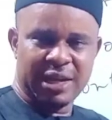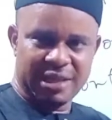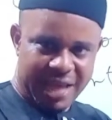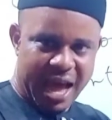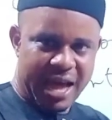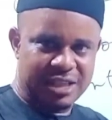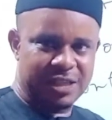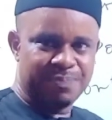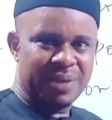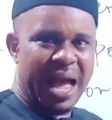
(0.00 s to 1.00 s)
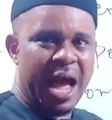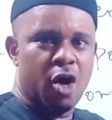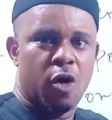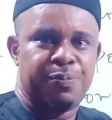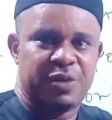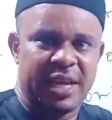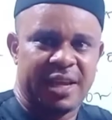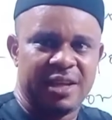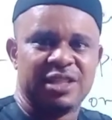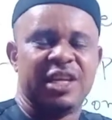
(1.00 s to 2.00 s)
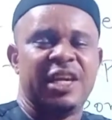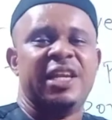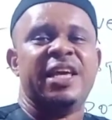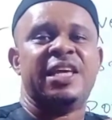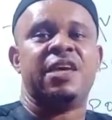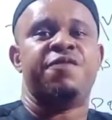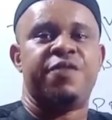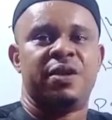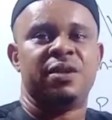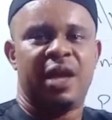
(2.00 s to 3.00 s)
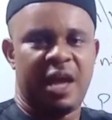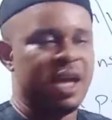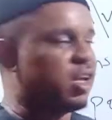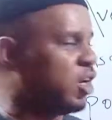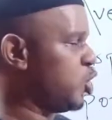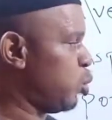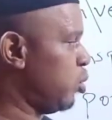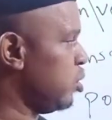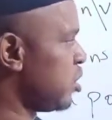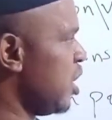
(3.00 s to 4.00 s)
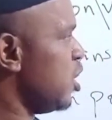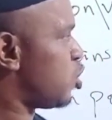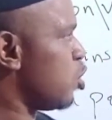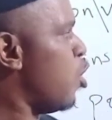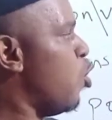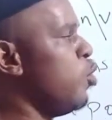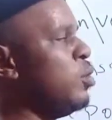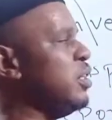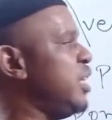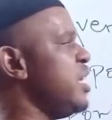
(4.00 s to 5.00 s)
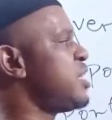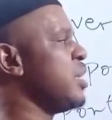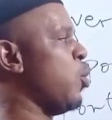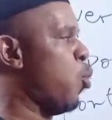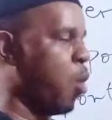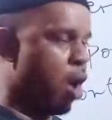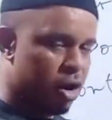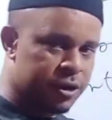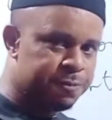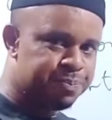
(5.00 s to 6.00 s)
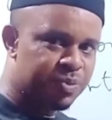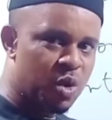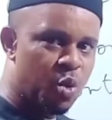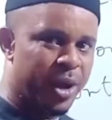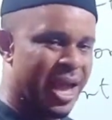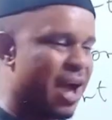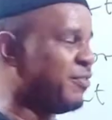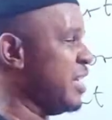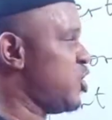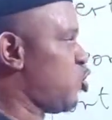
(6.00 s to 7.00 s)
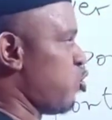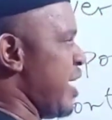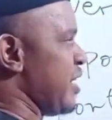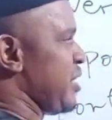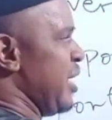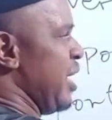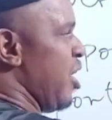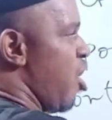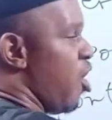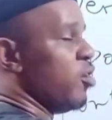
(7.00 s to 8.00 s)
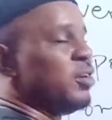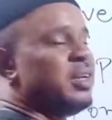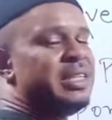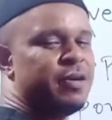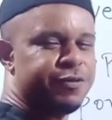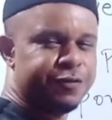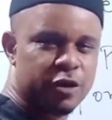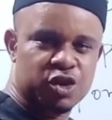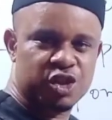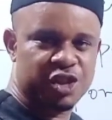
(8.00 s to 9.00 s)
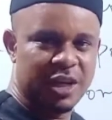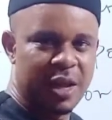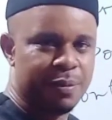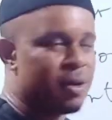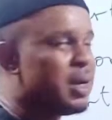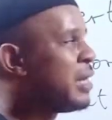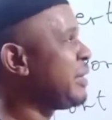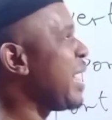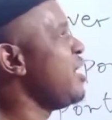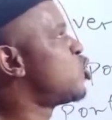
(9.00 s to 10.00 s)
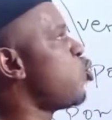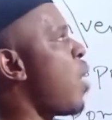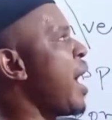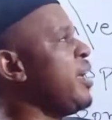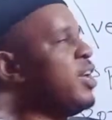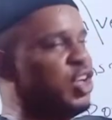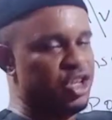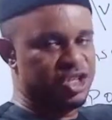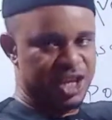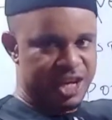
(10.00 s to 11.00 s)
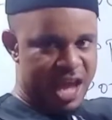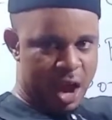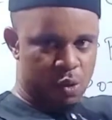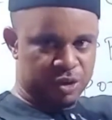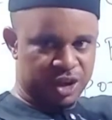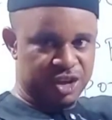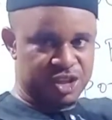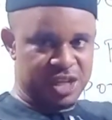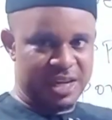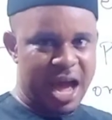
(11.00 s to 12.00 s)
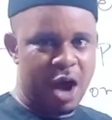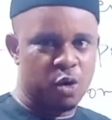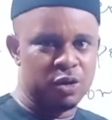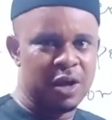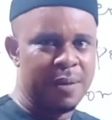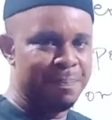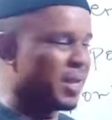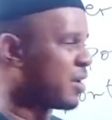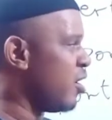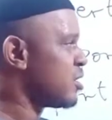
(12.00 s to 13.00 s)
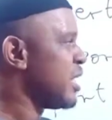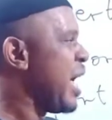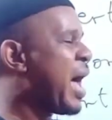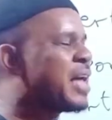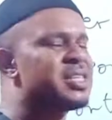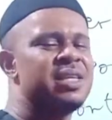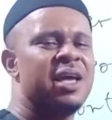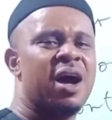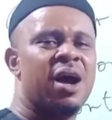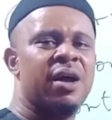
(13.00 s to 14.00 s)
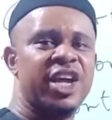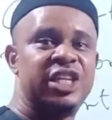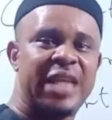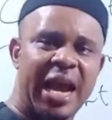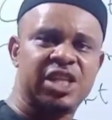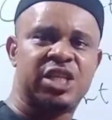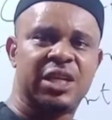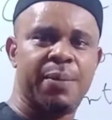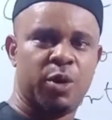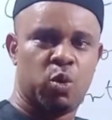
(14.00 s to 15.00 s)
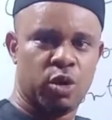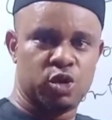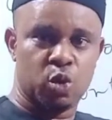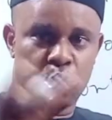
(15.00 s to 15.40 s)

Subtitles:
that are obtained in a given English word. So this one, we have the stress on the first syllable. That is why it is a noun. It is a noun because as a disyllabic words